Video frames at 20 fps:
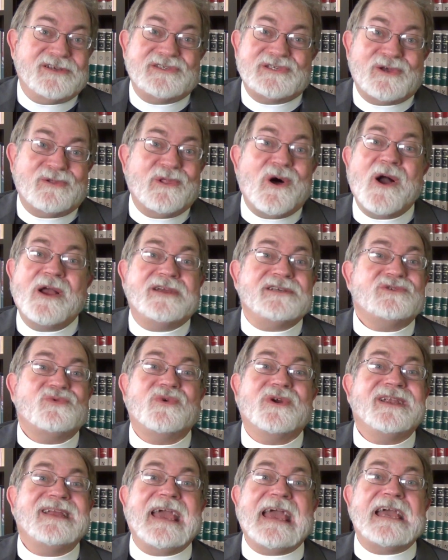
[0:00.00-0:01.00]
Is so long as
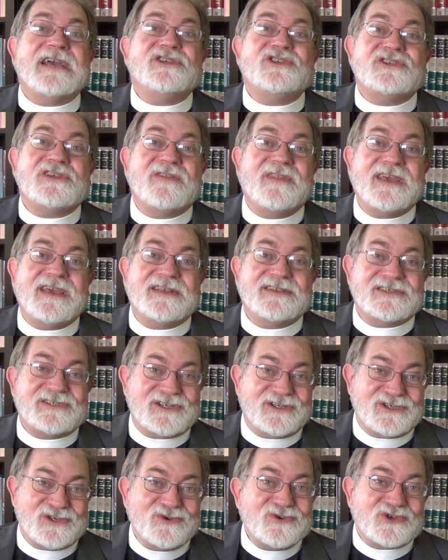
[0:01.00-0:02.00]
we're engaged in the
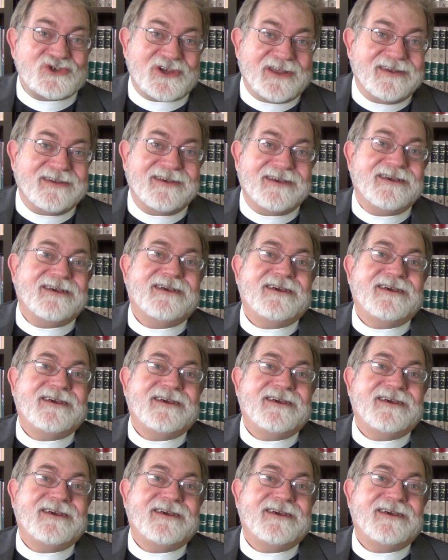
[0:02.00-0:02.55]
institution